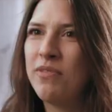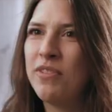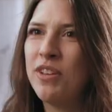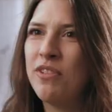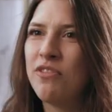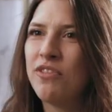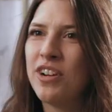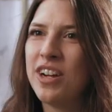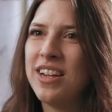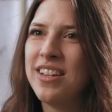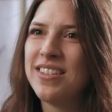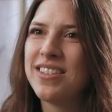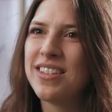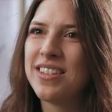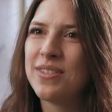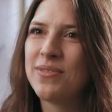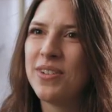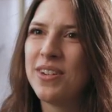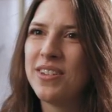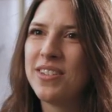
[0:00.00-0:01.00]
a few friends
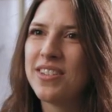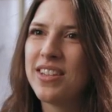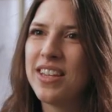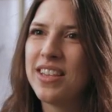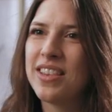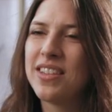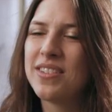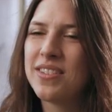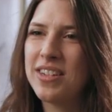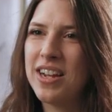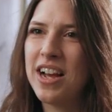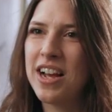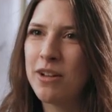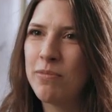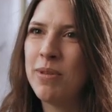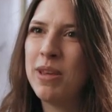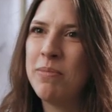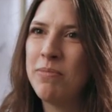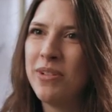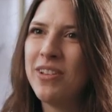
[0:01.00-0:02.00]
as far as like the
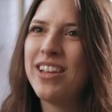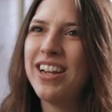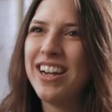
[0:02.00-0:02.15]
stock people